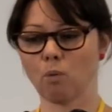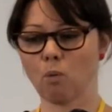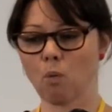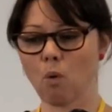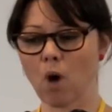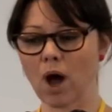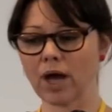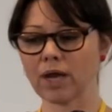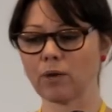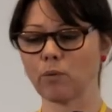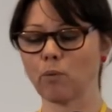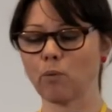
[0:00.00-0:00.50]

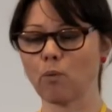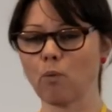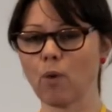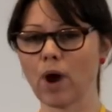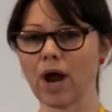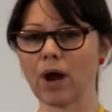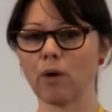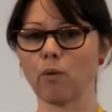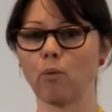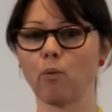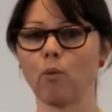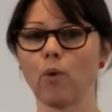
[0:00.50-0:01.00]

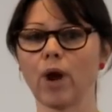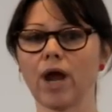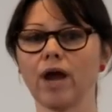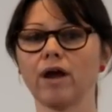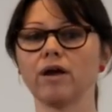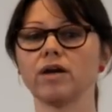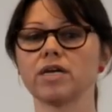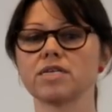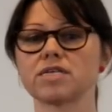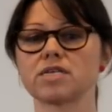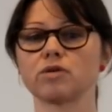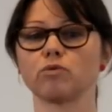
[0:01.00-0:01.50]

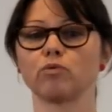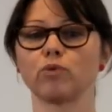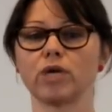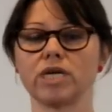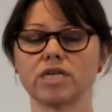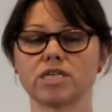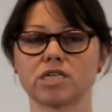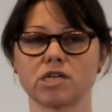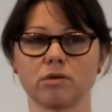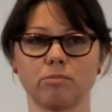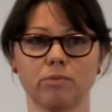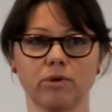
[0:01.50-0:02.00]
where is it
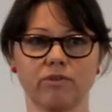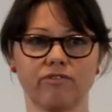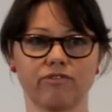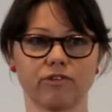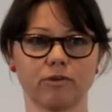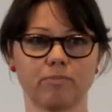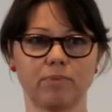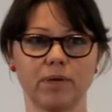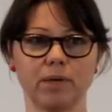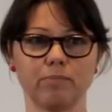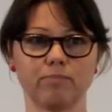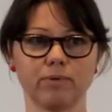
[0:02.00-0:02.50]
reasonable
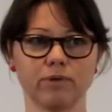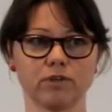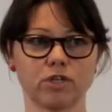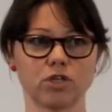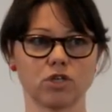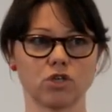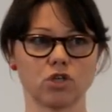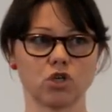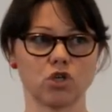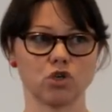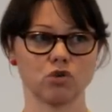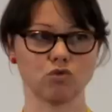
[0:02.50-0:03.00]
for people
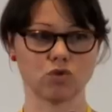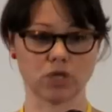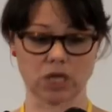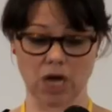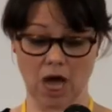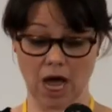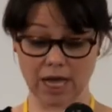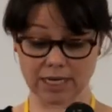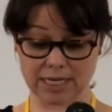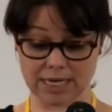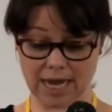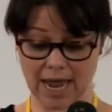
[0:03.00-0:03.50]
to choose
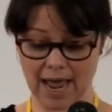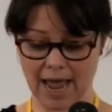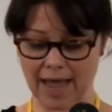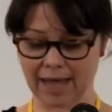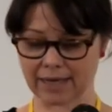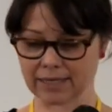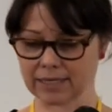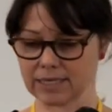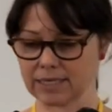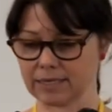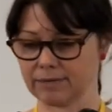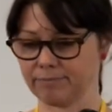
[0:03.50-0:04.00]
not to
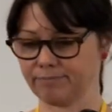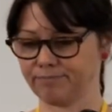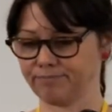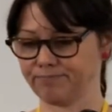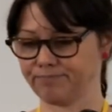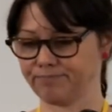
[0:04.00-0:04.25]
act.